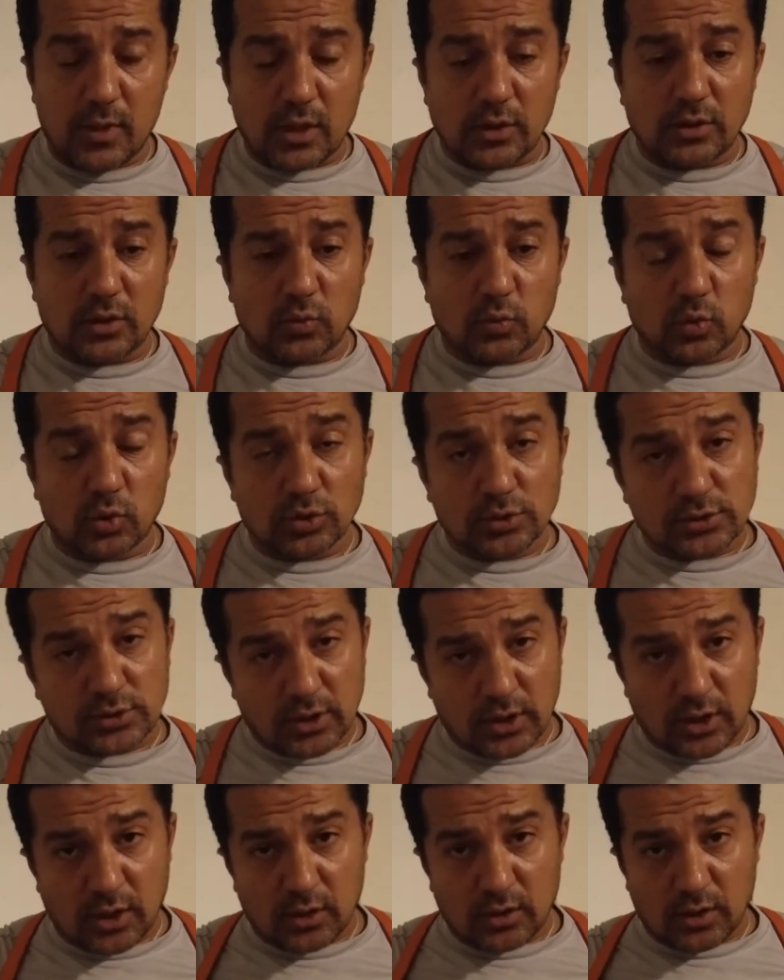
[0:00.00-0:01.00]
the woods
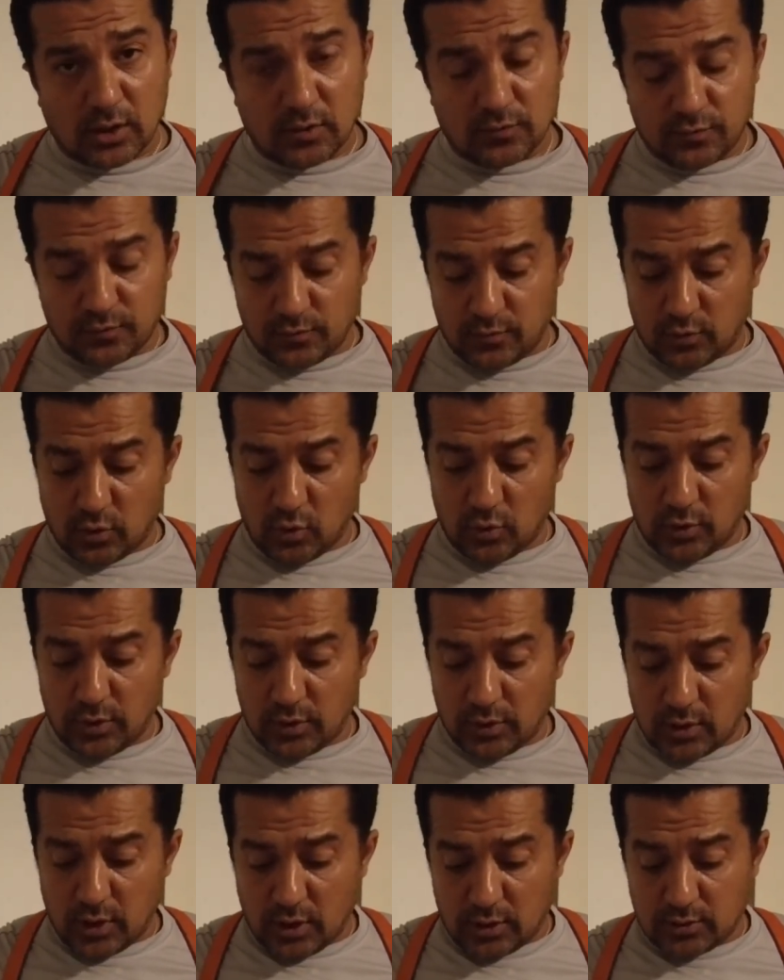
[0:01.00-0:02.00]
that I love going
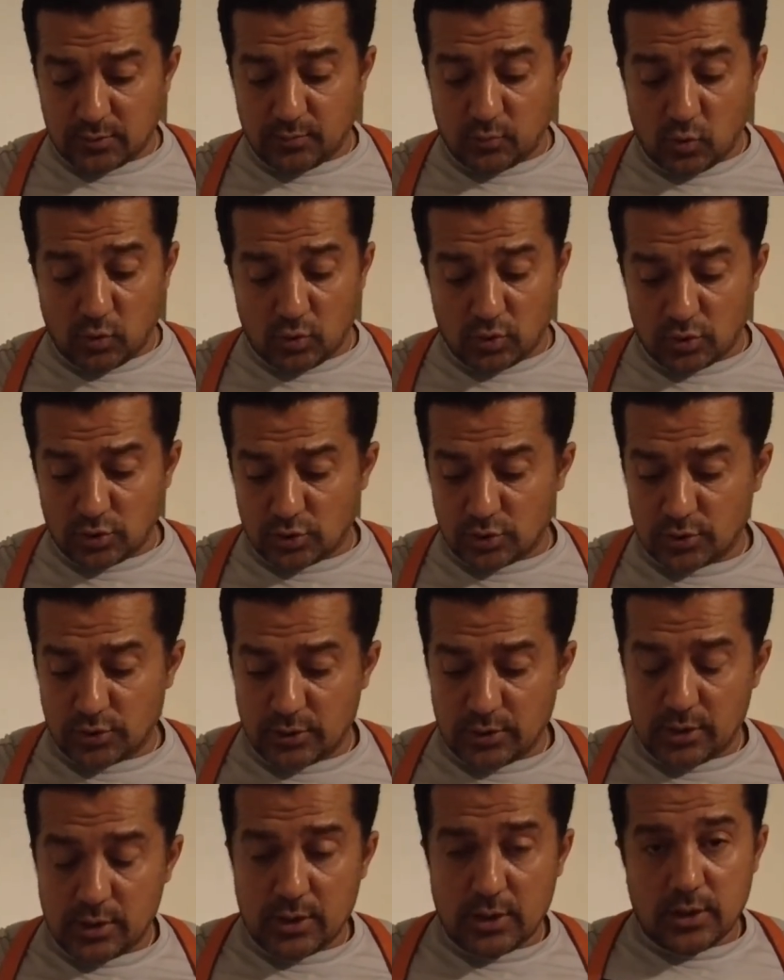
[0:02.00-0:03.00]
a lot more,
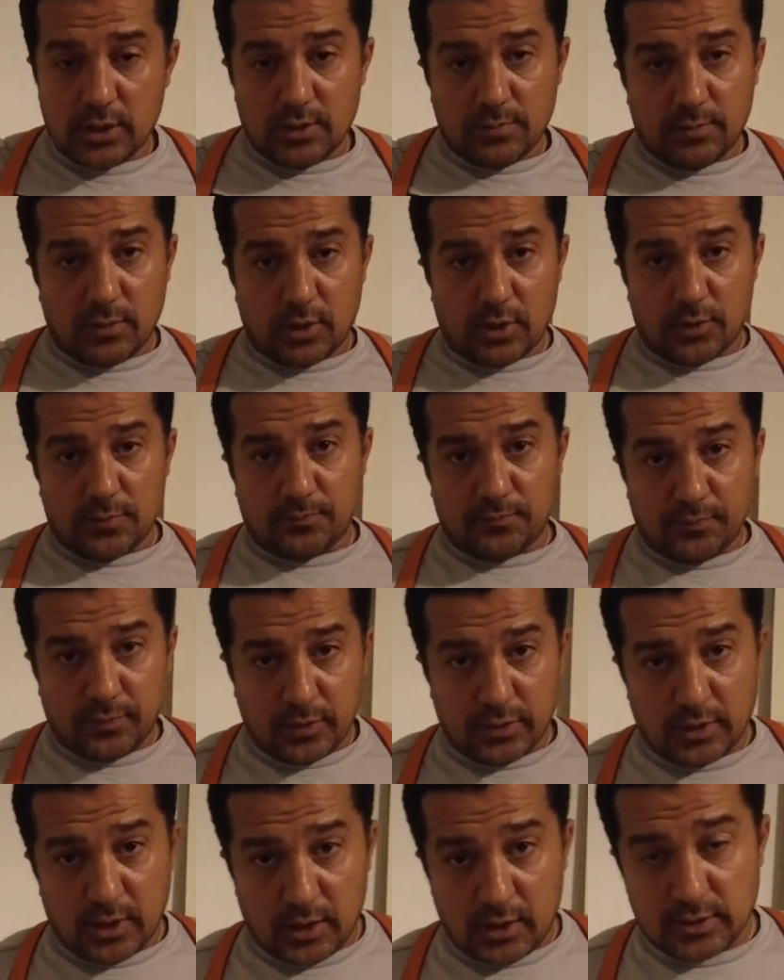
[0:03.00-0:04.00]
but
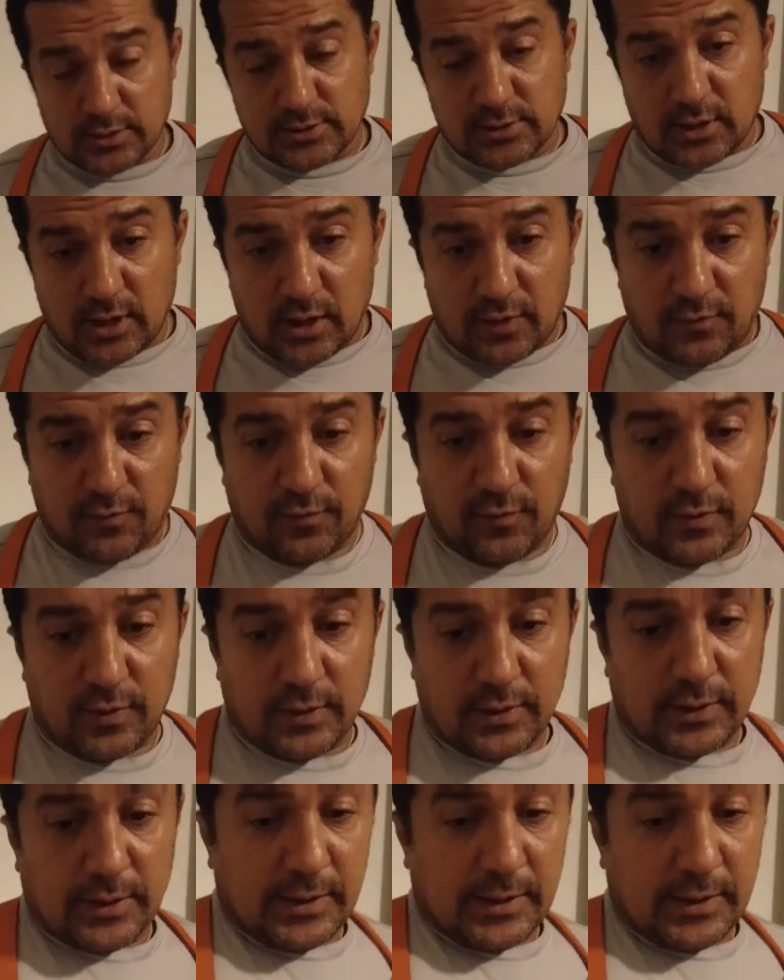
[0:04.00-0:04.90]
that is life.